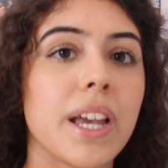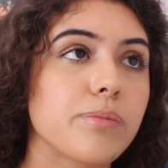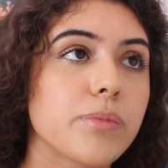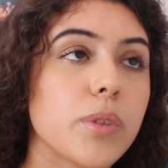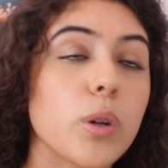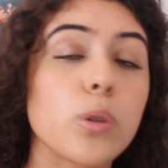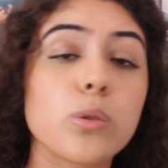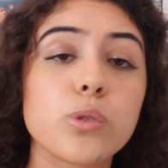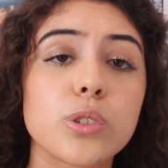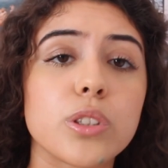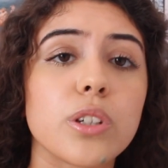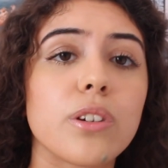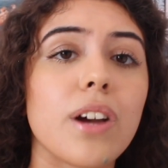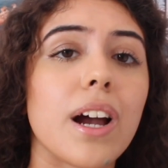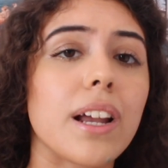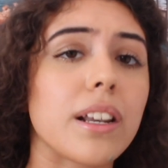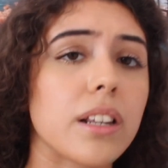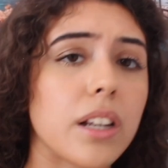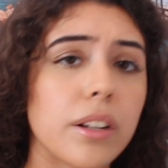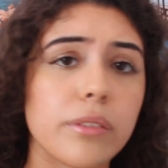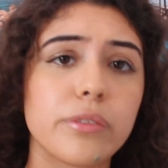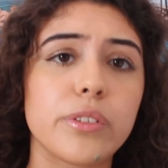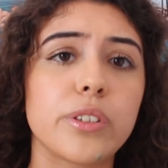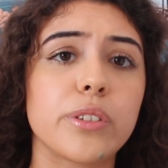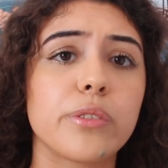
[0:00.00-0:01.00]
Also, I'd
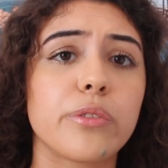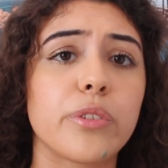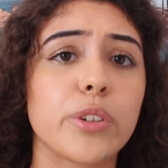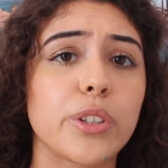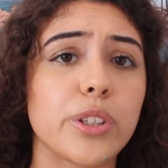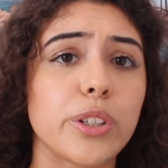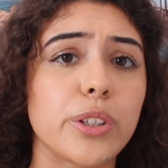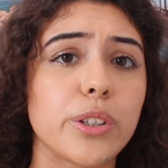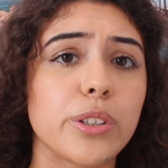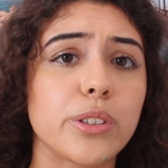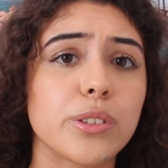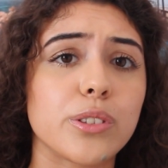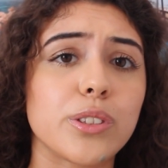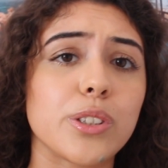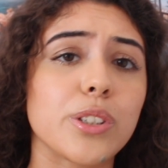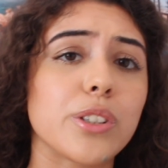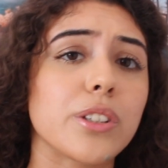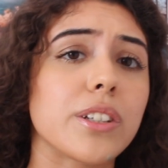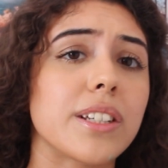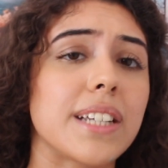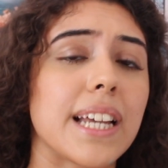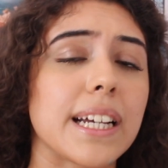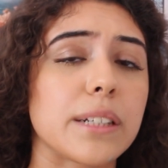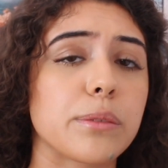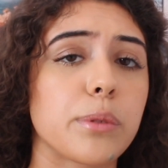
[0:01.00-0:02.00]
love for you to
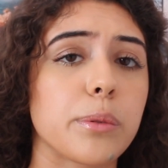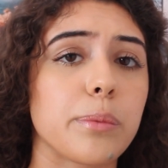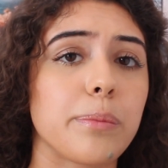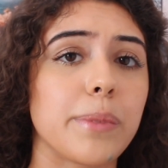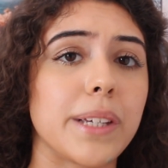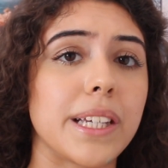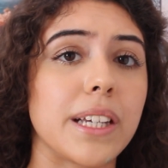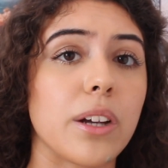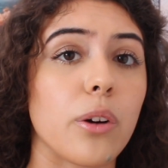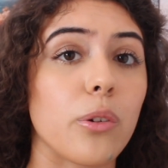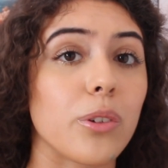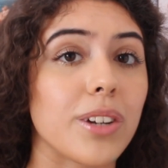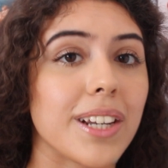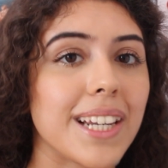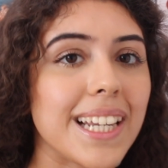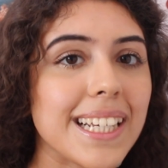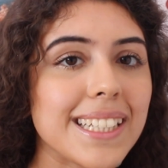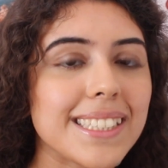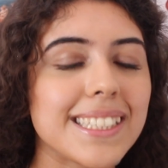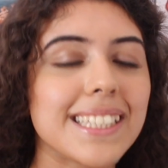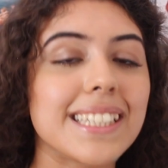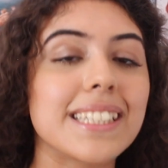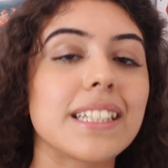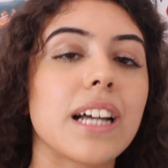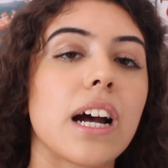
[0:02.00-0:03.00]
connect with me on LinkedIn.